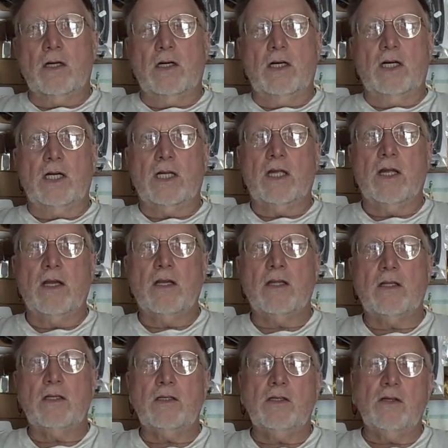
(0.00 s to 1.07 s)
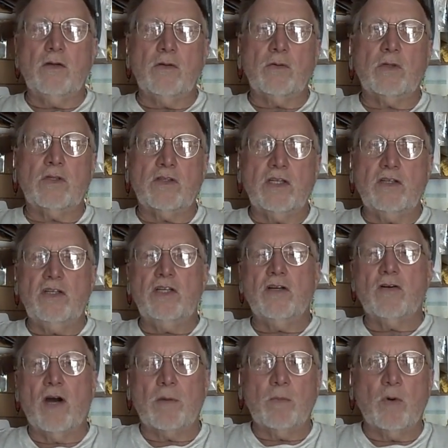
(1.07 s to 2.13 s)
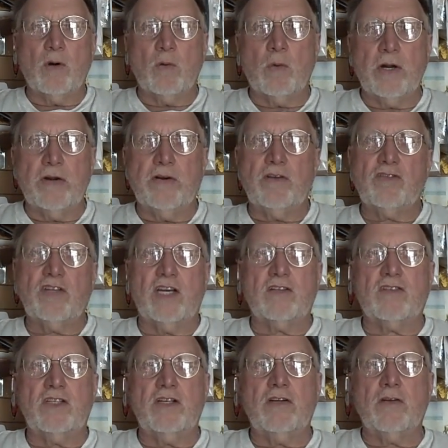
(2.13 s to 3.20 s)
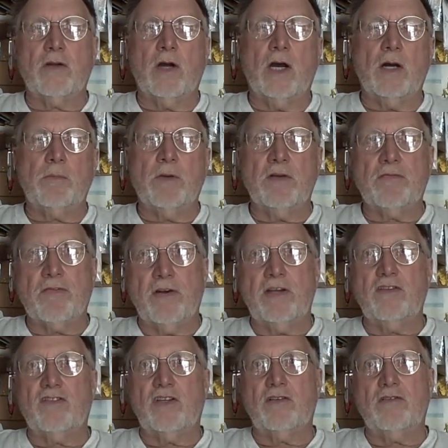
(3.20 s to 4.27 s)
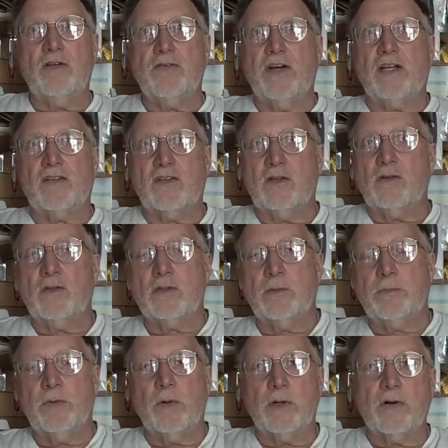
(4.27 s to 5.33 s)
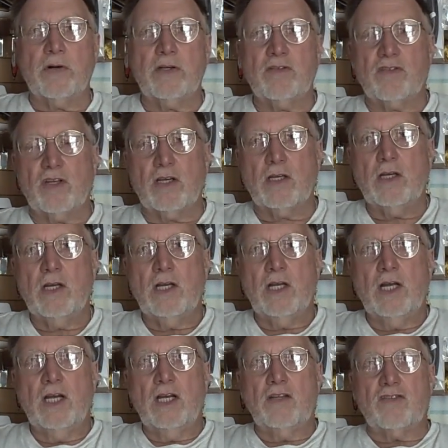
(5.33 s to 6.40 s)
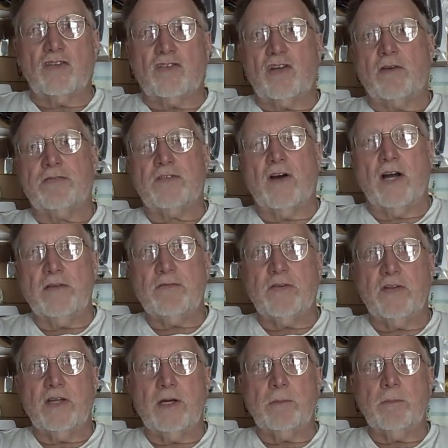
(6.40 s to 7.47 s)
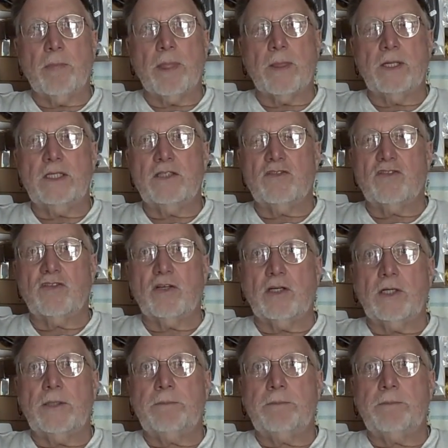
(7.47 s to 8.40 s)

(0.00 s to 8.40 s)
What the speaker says: you know, they need a lot more awareness out there. My friends that live out there along the border, it's a tough time for them. It's